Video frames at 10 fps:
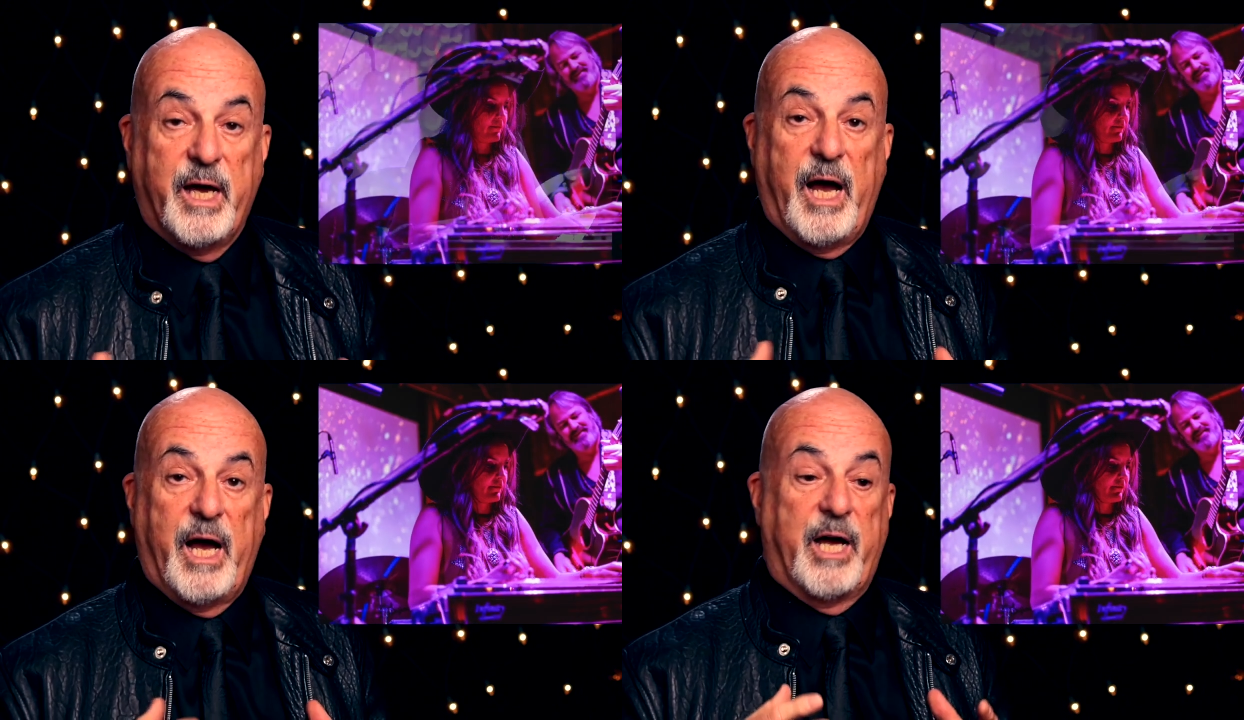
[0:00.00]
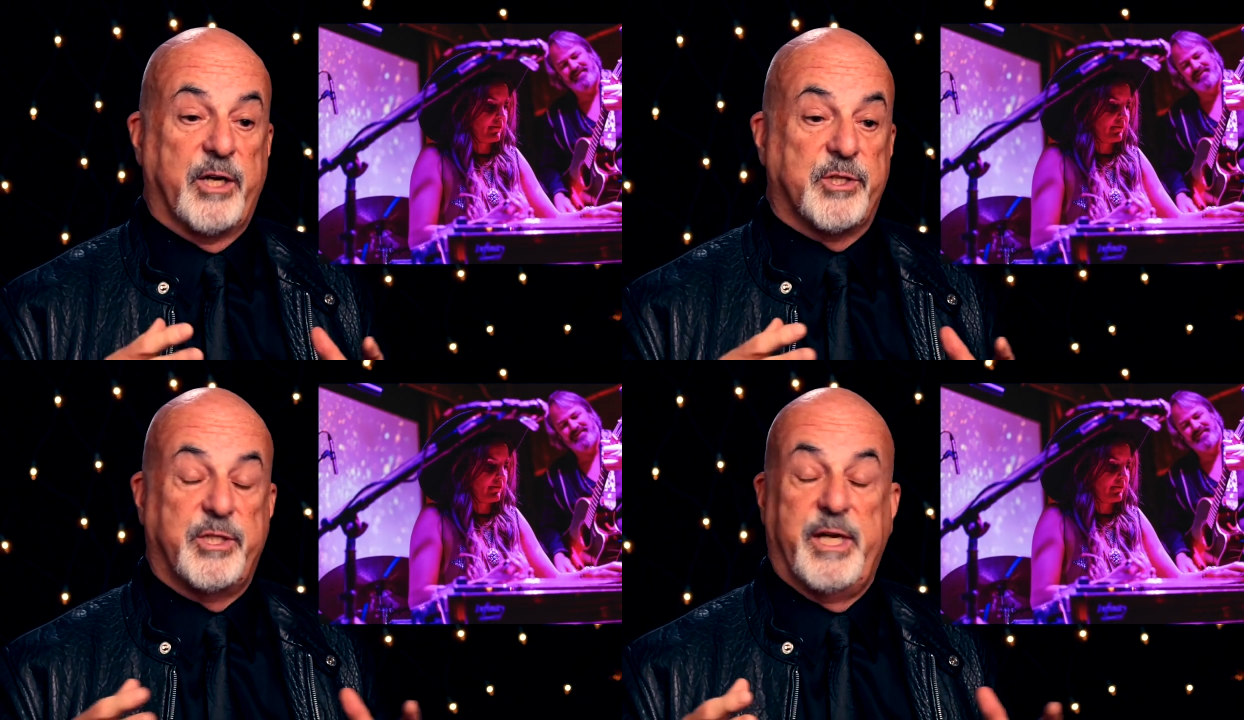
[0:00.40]

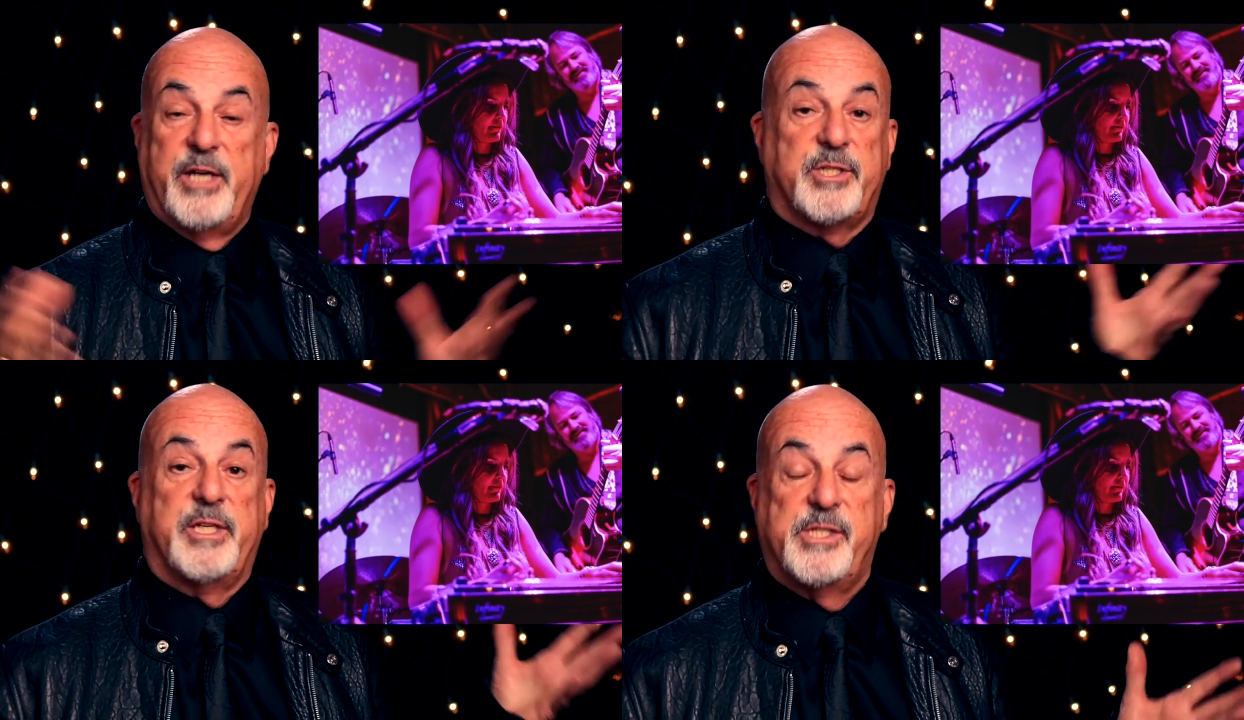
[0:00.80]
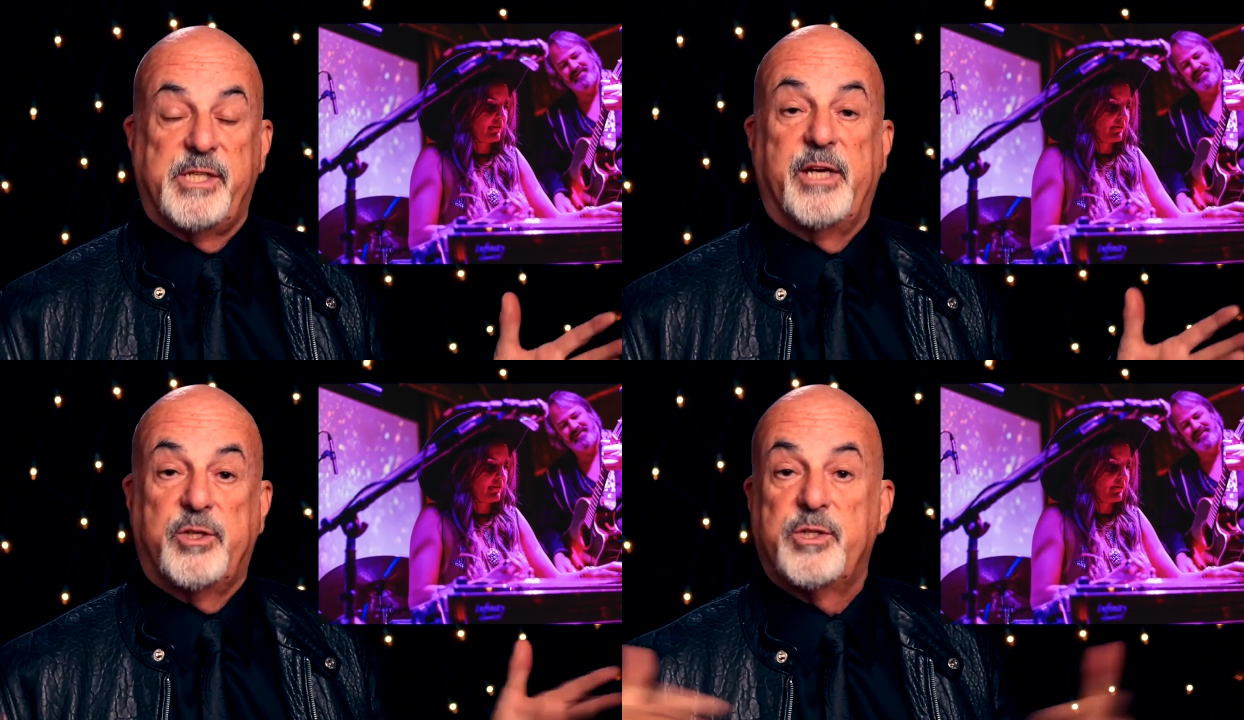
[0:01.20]
uh, she actually
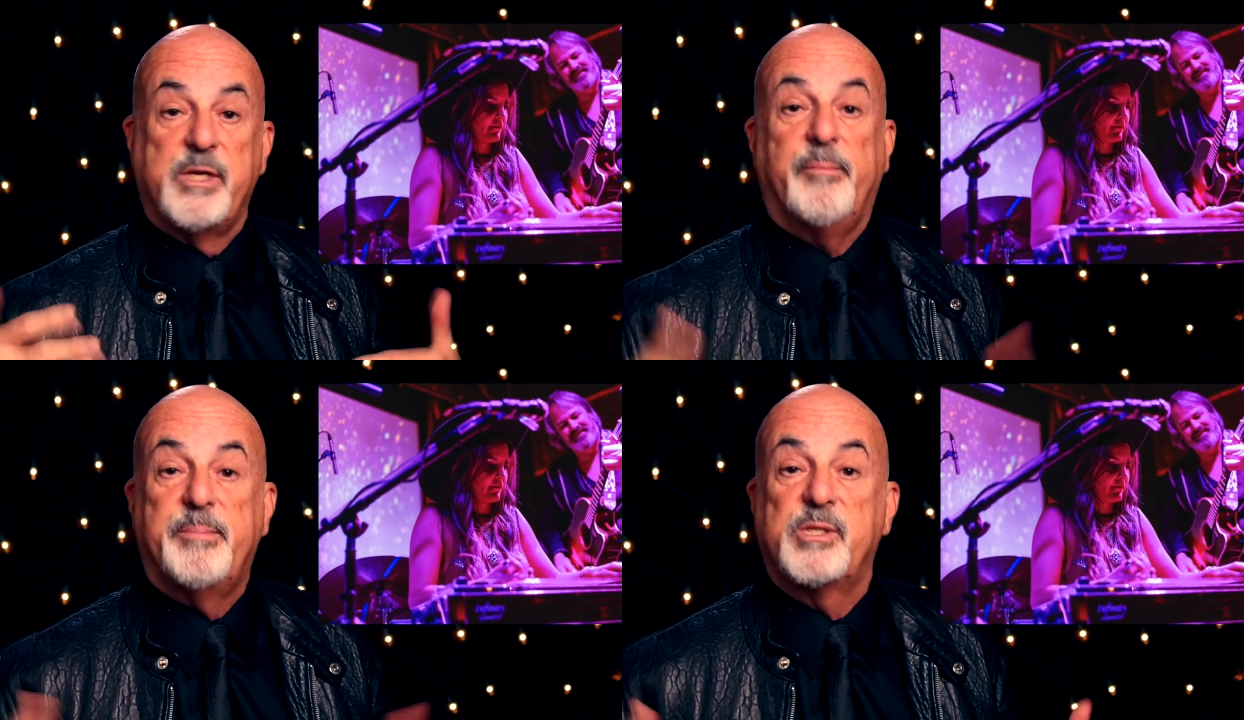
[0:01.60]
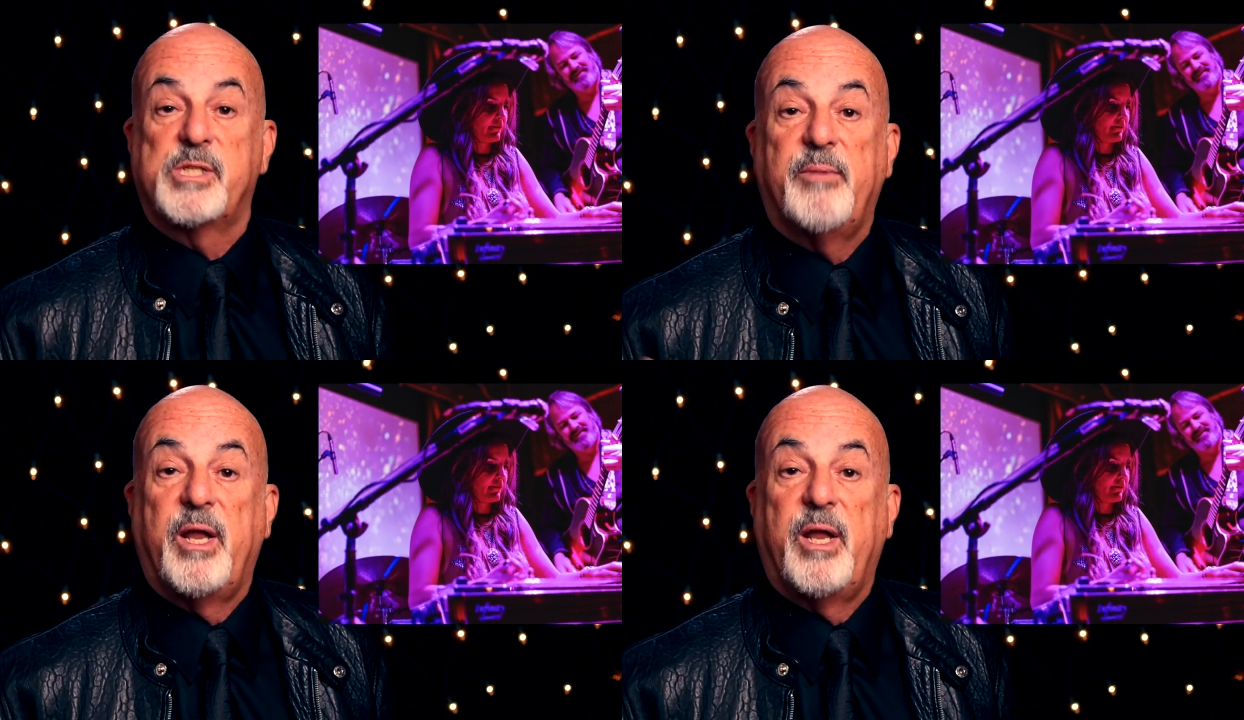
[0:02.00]
said, Could somebody put some